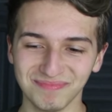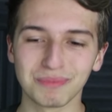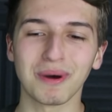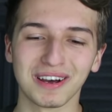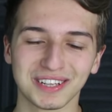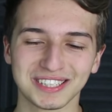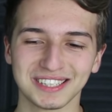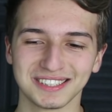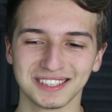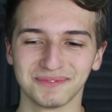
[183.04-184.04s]
the behind the
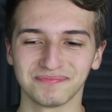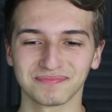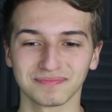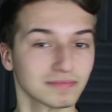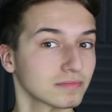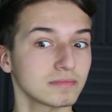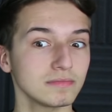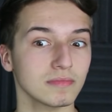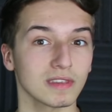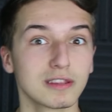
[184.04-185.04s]
scenes,
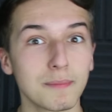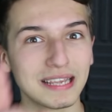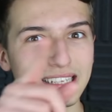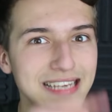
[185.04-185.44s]
the B